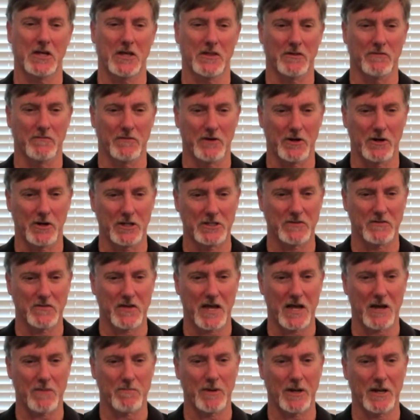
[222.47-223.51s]
That the variance of
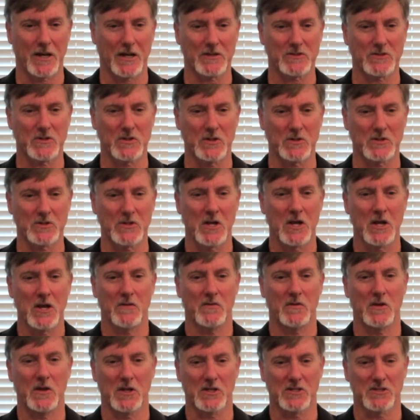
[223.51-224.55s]
cap x is
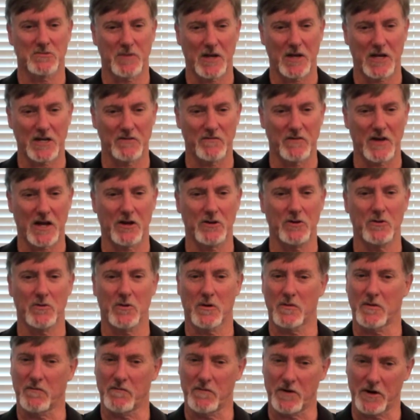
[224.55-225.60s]
the expected value
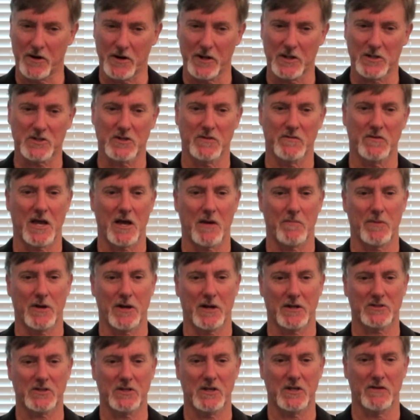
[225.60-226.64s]
of the variance of cap
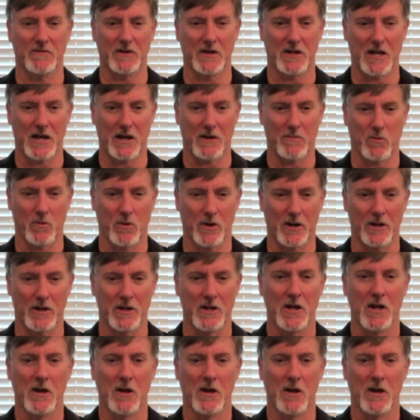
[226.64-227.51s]
x given cap y